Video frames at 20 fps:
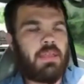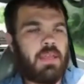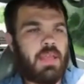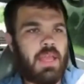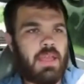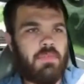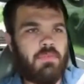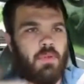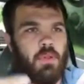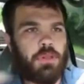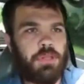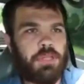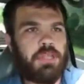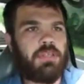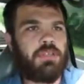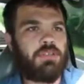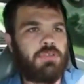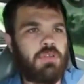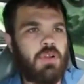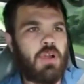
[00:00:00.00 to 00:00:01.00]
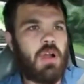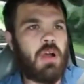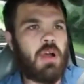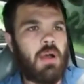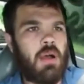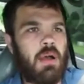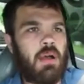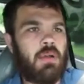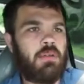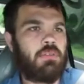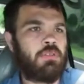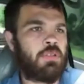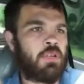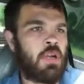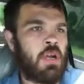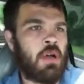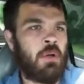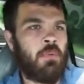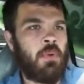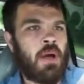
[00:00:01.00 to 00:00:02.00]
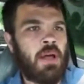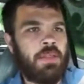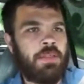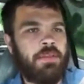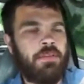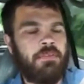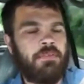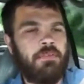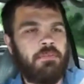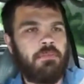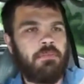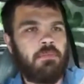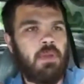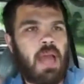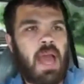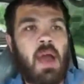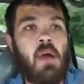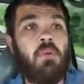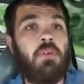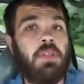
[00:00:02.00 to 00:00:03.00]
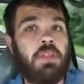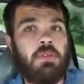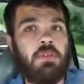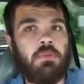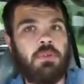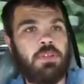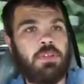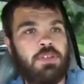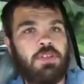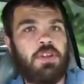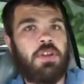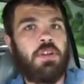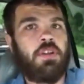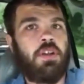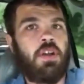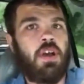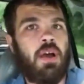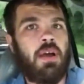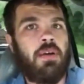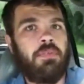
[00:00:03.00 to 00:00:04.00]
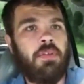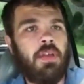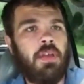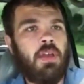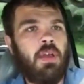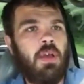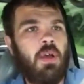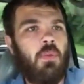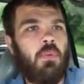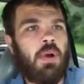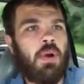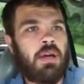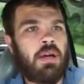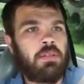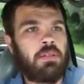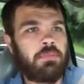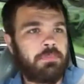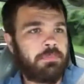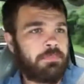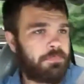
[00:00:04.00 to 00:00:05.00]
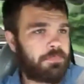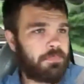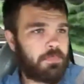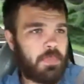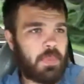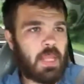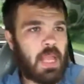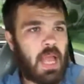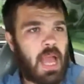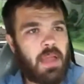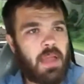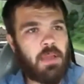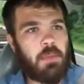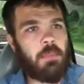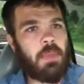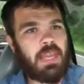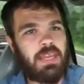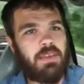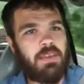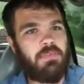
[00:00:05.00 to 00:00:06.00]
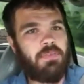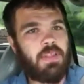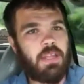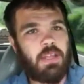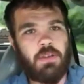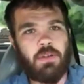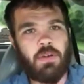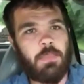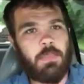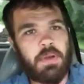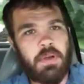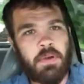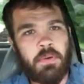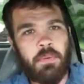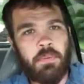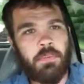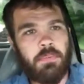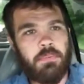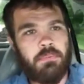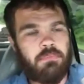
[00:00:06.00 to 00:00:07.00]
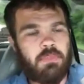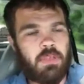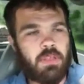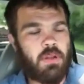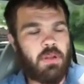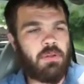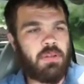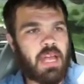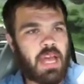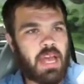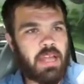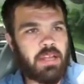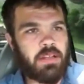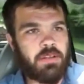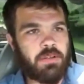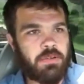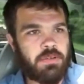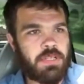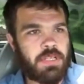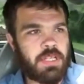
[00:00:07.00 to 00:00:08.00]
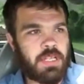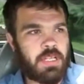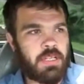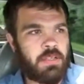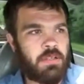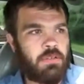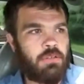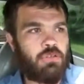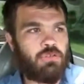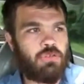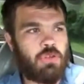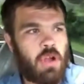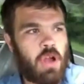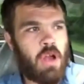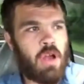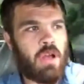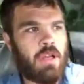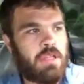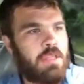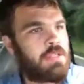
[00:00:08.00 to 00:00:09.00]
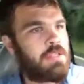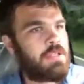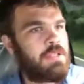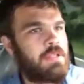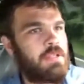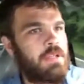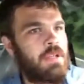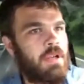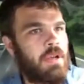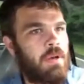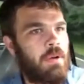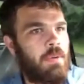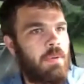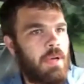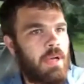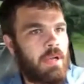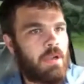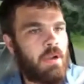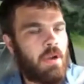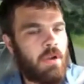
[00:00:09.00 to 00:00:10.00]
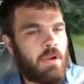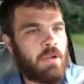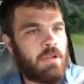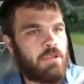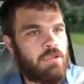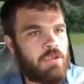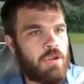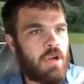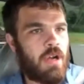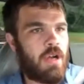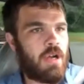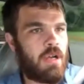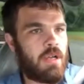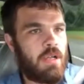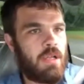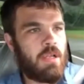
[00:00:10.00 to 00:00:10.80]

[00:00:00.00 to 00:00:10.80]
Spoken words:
voltage draw while the Audi was turned off. Well, I can make a video about, you know, diagnosing draws, you know, a current draw